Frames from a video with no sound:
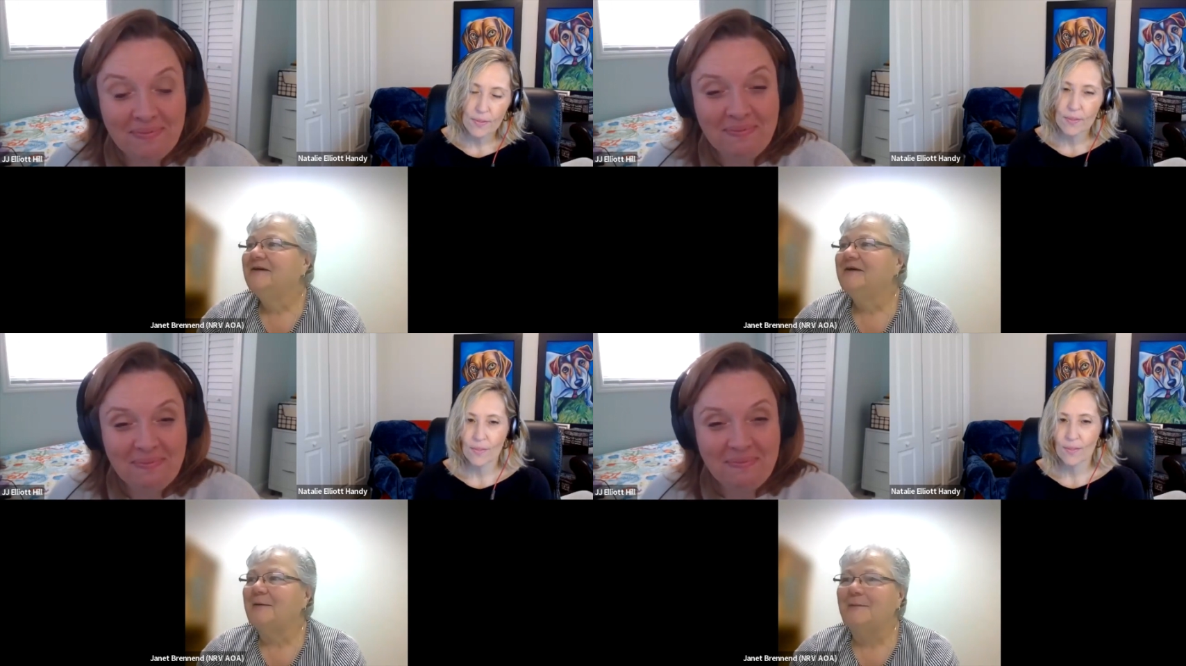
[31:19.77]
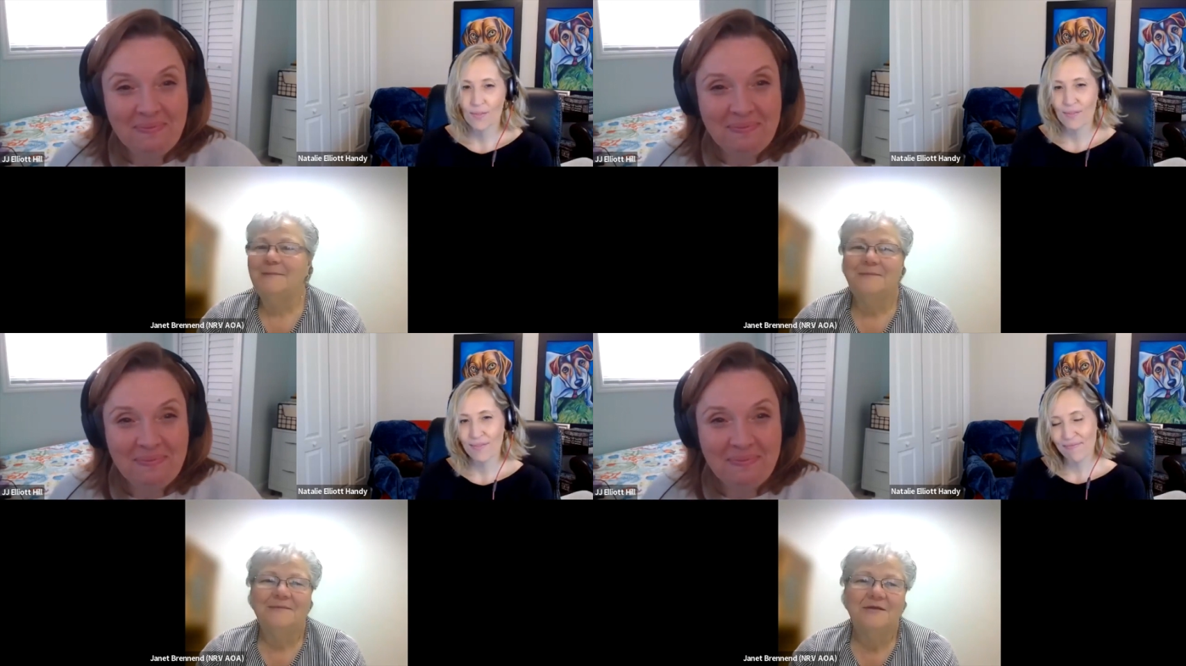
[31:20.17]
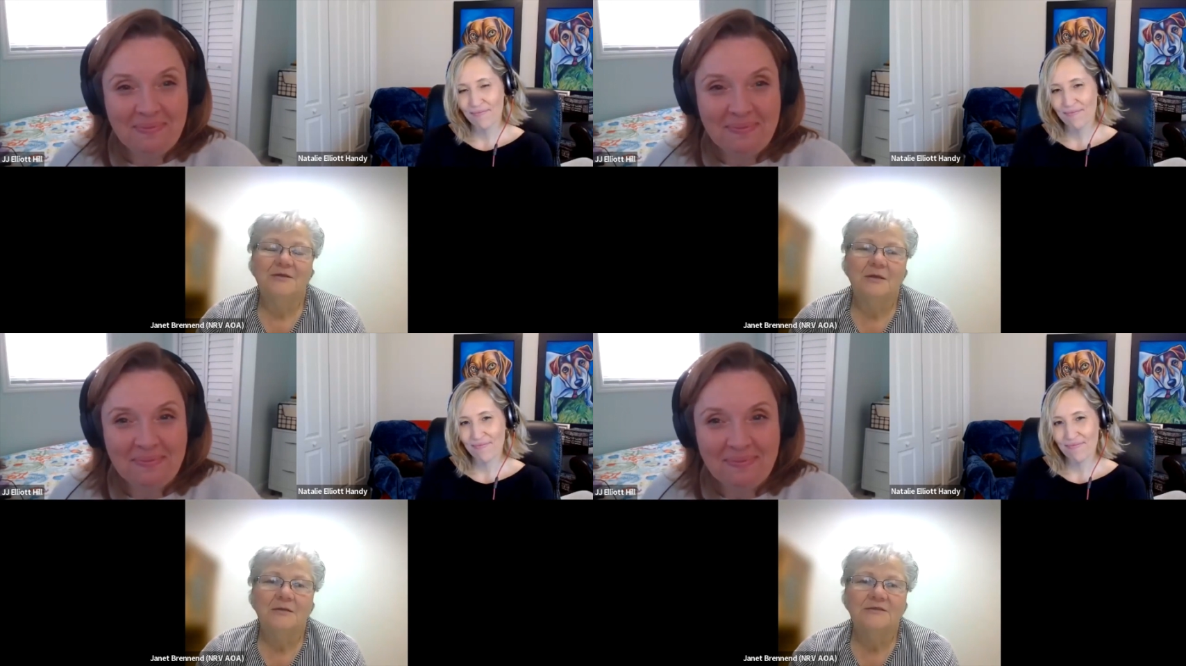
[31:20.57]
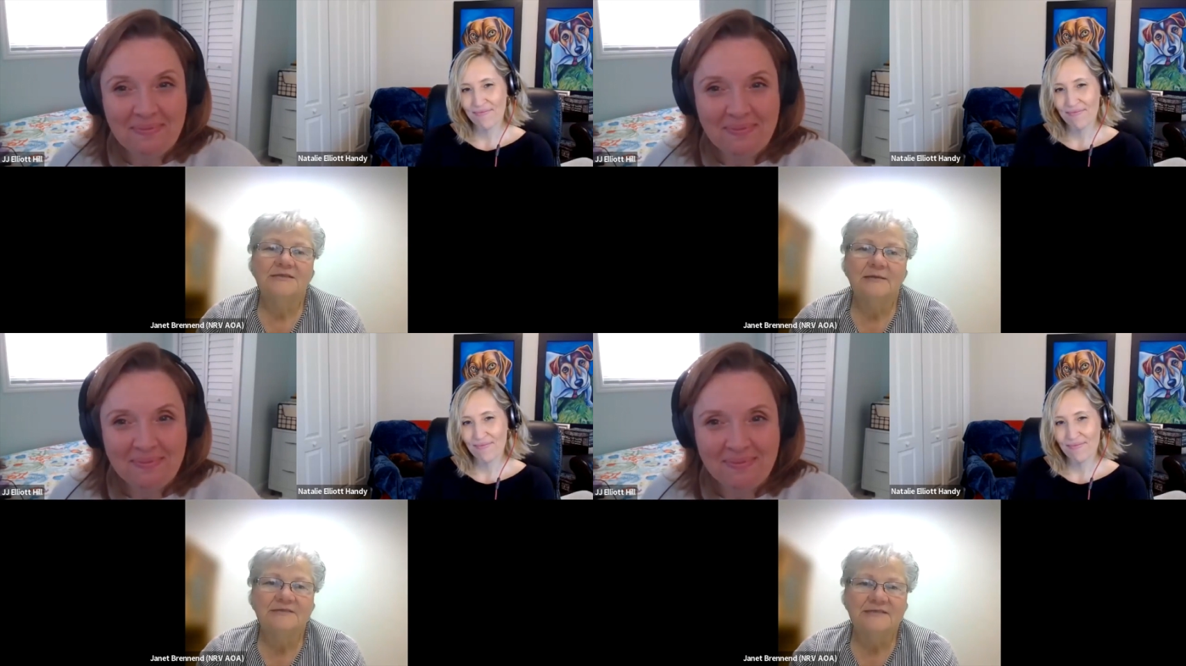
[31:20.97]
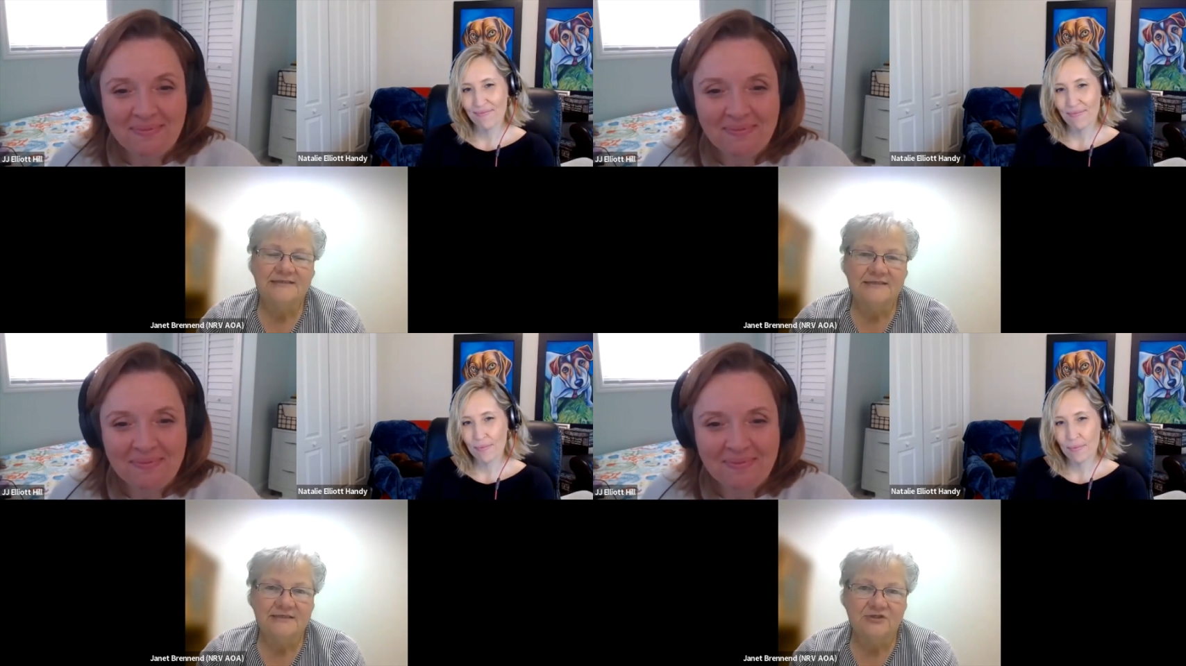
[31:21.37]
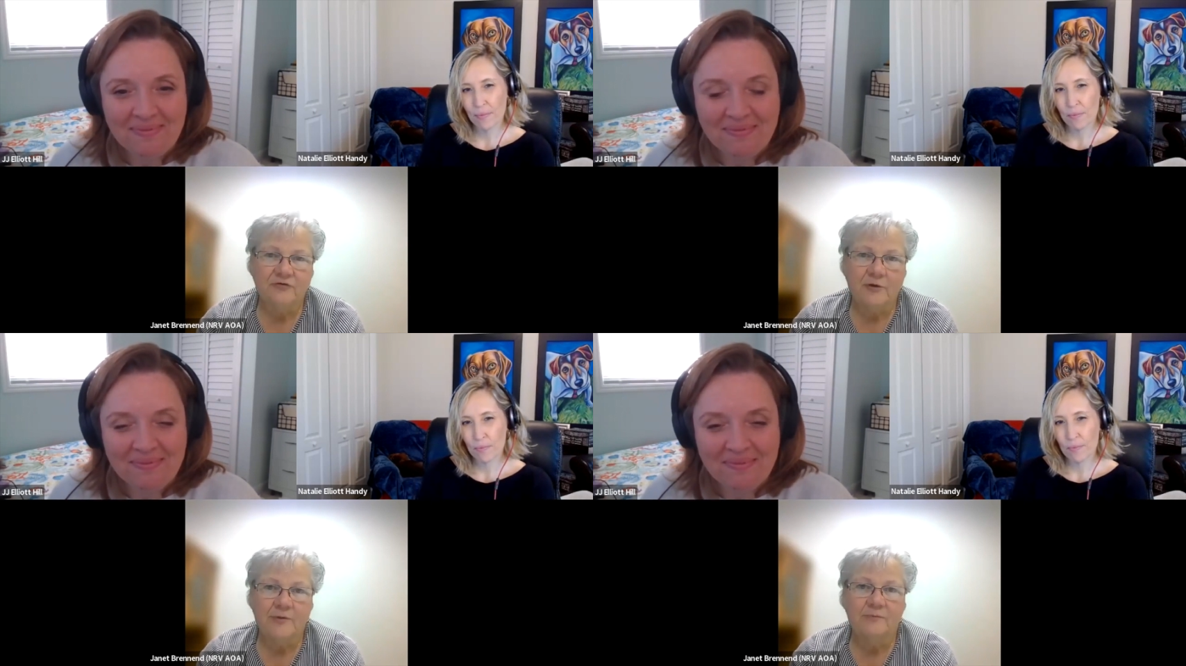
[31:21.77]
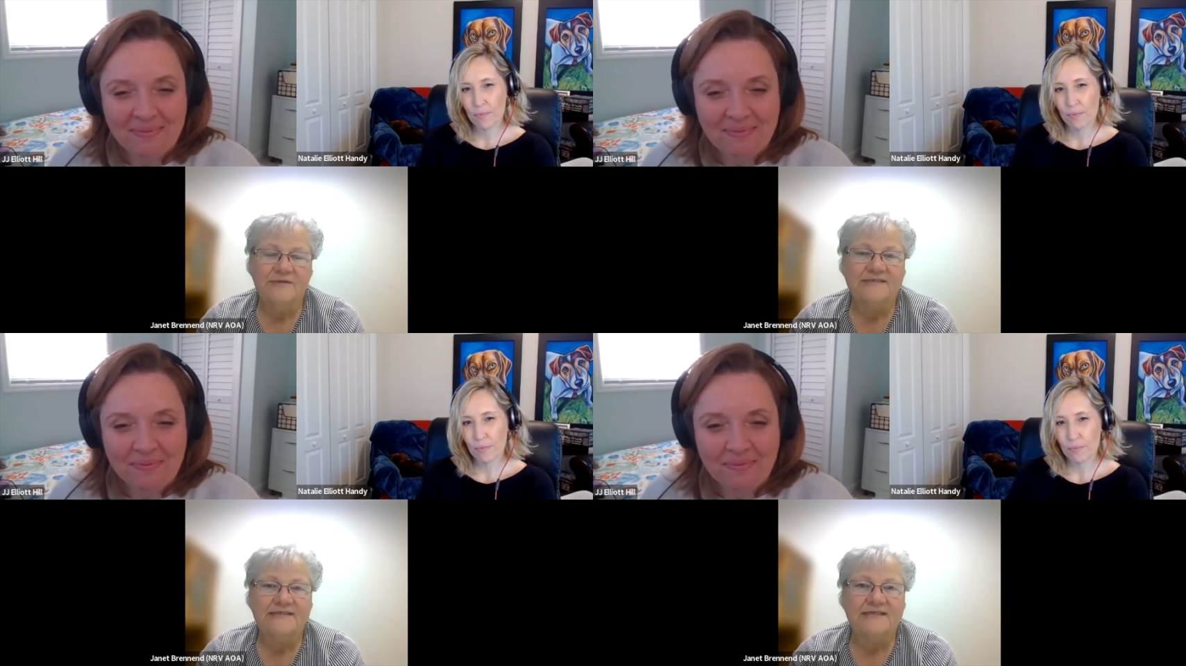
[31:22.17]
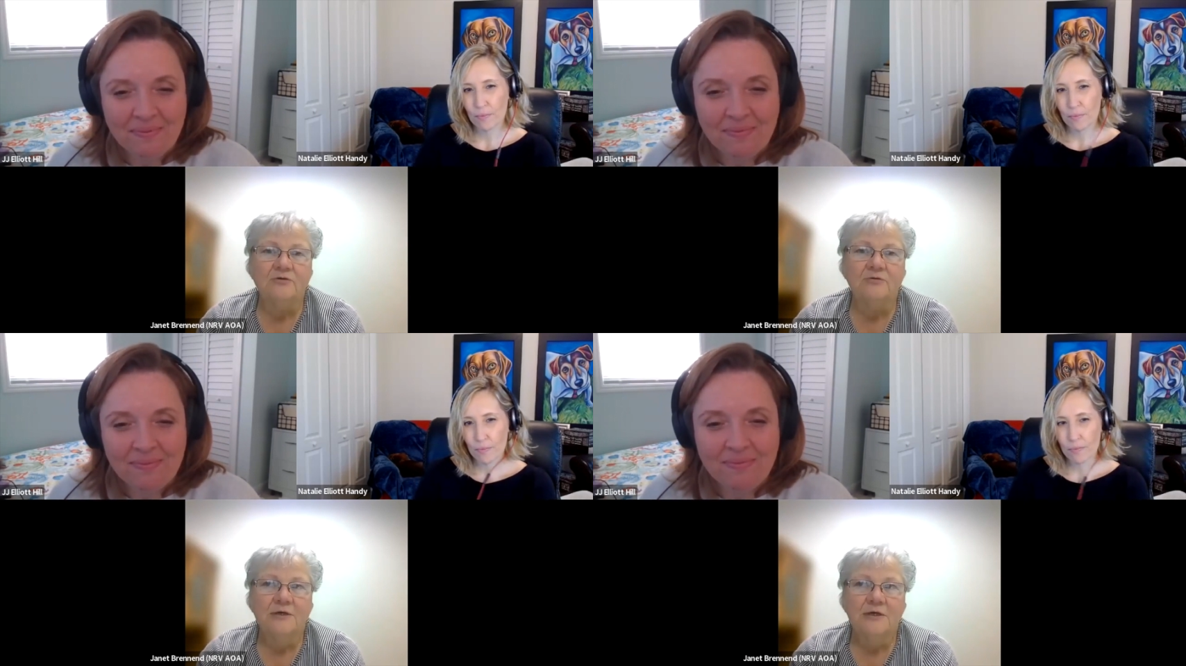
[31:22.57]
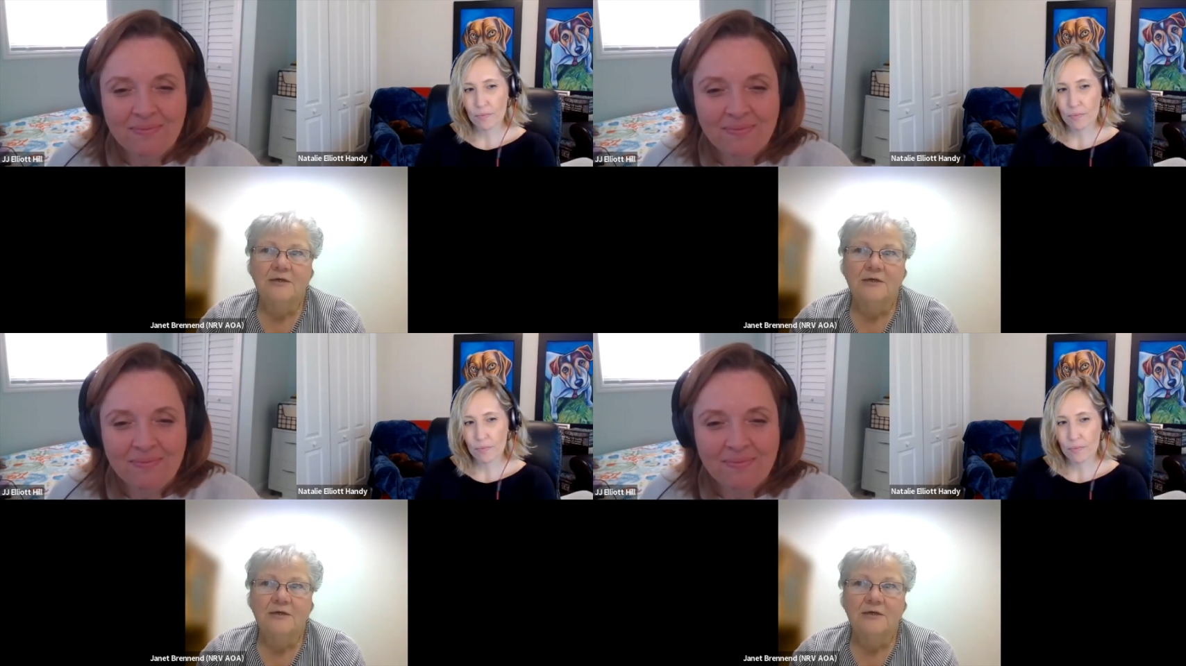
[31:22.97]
Speaker 1: um, some distance from her, but still,